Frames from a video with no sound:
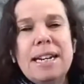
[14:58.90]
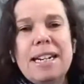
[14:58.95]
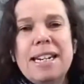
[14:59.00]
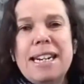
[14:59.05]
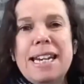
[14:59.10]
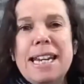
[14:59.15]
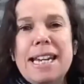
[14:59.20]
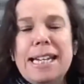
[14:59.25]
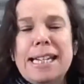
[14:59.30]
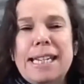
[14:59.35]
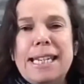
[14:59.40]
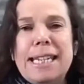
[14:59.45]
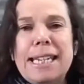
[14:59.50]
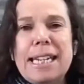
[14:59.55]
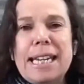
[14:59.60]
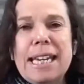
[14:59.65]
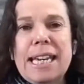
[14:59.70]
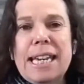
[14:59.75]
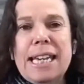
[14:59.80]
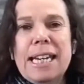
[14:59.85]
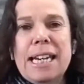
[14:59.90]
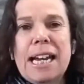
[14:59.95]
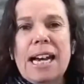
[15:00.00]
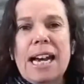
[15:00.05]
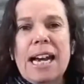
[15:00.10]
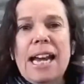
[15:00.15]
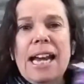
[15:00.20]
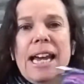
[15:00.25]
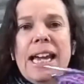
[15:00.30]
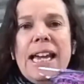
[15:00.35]
the knits in
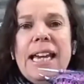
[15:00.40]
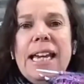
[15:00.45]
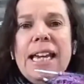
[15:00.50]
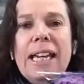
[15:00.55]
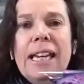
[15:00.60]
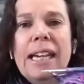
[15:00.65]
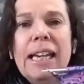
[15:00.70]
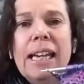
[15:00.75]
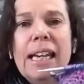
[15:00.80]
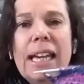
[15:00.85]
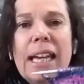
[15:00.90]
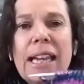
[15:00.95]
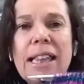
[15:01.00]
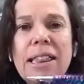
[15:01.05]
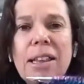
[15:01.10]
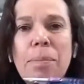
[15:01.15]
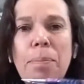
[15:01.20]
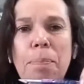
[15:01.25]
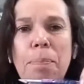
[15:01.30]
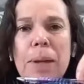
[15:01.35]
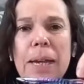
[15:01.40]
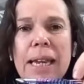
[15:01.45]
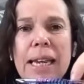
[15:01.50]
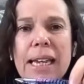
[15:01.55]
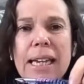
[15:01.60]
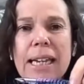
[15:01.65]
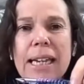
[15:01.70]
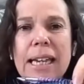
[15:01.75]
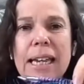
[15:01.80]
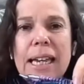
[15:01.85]
in
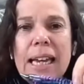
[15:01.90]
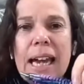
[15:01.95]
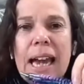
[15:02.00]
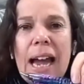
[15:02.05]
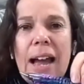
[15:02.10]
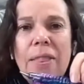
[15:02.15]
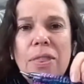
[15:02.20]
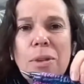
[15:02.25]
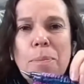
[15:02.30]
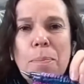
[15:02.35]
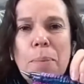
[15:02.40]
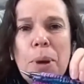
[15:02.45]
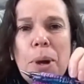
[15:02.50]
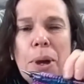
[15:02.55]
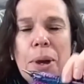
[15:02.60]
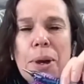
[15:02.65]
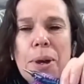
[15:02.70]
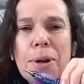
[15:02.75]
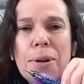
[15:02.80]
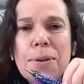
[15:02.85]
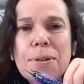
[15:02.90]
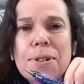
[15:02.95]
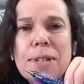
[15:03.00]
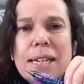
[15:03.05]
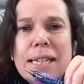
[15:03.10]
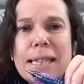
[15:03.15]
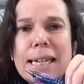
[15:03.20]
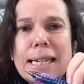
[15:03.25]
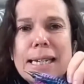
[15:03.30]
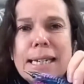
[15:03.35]
pink and the pearls
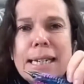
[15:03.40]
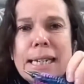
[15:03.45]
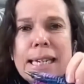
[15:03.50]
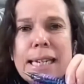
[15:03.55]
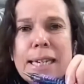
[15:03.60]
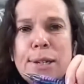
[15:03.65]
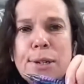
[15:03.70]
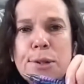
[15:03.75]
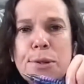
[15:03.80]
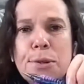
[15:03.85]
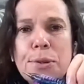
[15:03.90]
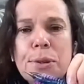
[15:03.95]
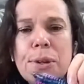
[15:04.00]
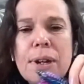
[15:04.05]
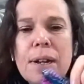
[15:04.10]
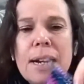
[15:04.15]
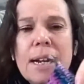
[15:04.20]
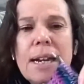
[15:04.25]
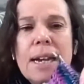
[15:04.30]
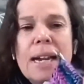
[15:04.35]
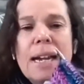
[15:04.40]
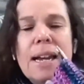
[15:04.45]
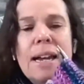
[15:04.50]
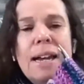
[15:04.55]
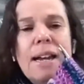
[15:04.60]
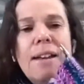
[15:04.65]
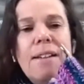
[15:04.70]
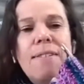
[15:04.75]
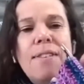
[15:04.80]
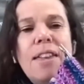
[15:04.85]
in the teal.
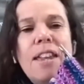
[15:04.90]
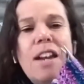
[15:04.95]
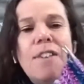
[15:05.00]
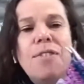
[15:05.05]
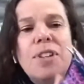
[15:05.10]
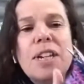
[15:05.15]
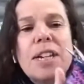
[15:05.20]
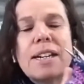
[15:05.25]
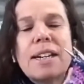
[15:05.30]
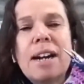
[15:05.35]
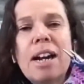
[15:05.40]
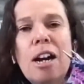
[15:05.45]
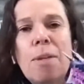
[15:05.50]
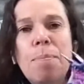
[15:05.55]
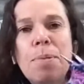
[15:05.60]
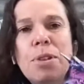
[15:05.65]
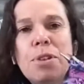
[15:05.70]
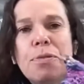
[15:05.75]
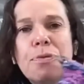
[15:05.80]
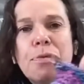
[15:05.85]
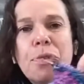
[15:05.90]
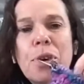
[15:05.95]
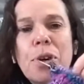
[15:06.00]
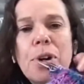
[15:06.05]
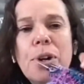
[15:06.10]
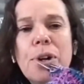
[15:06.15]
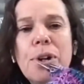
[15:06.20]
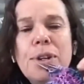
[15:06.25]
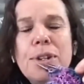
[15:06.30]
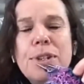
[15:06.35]
Then I've done a couple of
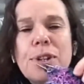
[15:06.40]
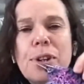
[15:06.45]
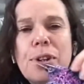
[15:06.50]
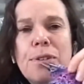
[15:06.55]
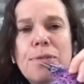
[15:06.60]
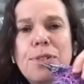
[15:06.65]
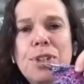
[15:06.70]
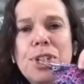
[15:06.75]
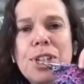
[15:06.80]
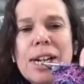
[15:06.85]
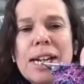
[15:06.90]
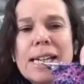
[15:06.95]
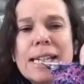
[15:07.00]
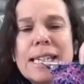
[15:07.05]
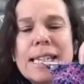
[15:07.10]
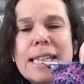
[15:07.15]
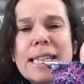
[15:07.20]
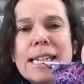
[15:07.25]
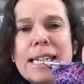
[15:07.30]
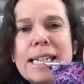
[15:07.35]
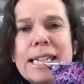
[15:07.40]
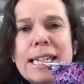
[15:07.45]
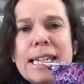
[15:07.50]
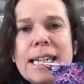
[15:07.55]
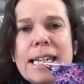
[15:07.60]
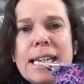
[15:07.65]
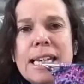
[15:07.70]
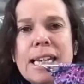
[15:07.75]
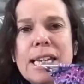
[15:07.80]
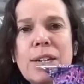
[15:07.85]
rows of just the
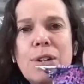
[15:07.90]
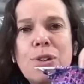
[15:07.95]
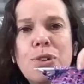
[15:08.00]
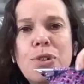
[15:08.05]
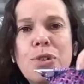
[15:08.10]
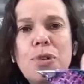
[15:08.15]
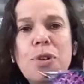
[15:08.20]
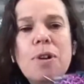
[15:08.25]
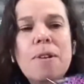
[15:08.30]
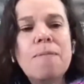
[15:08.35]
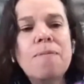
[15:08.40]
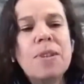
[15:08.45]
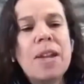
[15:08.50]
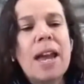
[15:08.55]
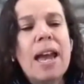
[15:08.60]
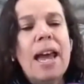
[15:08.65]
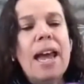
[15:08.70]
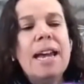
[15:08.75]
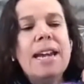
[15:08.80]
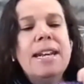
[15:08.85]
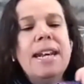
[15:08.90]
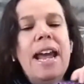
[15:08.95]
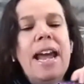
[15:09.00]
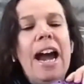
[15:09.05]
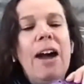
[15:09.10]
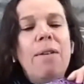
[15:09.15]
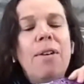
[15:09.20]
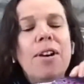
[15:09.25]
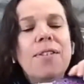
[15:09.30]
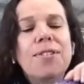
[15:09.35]
teal, and
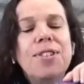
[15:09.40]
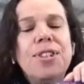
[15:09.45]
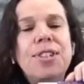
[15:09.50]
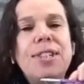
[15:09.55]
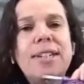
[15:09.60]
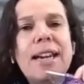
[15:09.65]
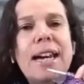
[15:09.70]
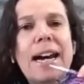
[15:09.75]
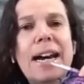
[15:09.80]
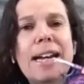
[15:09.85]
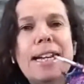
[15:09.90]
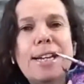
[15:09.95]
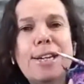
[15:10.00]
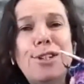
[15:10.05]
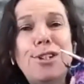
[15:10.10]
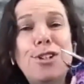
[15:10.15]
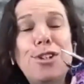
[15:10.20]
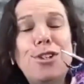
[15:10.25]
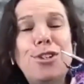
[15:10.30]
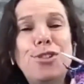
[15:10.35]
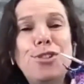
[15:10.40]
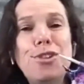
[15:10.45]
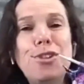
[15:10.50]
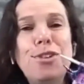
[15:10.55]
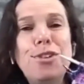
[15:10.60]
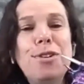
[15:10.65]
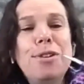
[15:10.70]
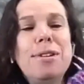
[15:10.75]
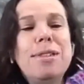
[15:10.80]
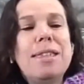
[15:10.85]
now I've started to
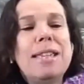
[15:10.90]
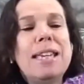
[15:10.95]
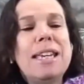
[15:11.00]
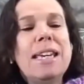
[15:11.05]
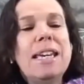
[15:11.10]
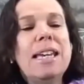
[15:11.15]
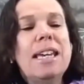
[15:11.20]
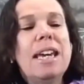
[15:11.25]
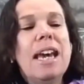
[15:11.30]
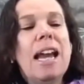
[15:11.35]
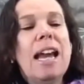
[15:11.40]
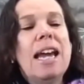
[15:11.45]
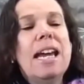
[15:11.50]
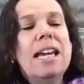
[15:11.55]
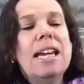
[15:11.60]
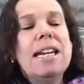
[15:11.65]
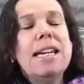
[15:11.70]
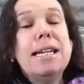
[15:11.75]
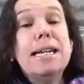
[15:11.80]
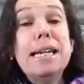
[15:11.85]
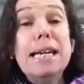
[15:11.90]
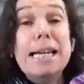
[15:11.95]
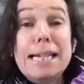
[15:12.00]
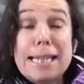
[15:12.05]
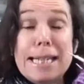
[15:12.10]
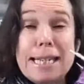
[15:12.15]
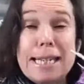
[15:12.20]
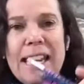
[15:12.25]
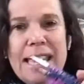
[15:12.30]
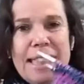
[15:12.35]
do the
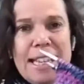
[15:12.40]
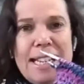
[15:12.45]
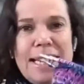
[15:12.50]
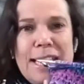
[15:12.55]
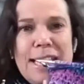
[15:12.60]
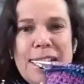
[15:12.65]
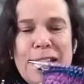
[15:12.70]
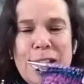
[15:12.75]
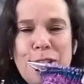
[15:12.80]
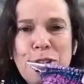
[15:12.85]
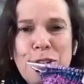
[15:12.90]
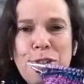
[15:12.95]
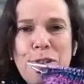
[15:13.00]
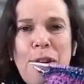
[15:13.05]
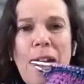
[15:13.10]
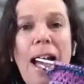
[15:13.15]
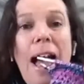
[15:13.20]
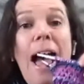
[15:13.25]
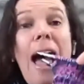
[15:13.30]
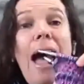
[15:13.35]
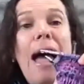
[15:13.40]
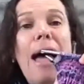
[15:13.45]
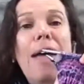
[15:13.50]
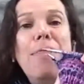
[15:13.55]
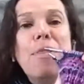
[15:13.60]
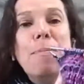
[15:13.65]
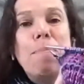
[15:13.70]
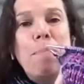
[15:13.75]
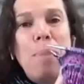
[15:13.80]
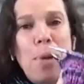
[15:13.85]
knits in the teal
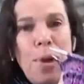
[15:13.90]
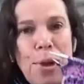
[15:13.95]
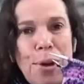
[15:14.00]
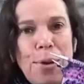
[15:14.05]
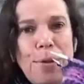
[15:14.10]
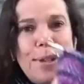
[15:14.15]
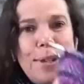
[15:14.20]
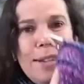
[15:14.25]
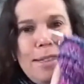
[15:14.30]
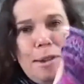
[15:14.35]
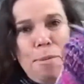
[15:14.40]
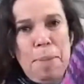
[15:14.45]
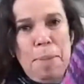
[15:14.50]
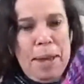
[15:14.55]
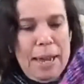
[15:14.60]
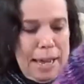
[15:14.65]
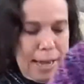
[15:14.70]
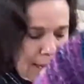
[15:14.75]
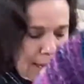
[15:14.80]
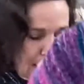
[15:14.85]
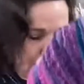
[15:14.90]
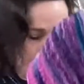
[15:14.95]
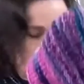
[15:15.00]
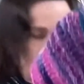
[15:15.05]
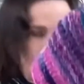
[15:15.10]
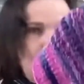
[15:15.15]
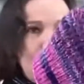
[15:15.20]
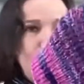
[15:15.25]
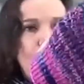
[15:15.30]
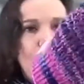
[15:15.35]
and the pearls in the pink.
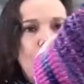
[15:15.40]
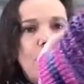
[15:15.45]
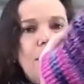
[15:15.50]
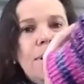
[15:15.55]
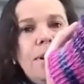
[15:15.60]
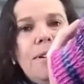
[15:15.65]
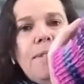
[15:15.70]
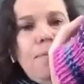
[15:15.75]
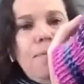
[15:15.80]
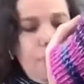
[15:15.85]
So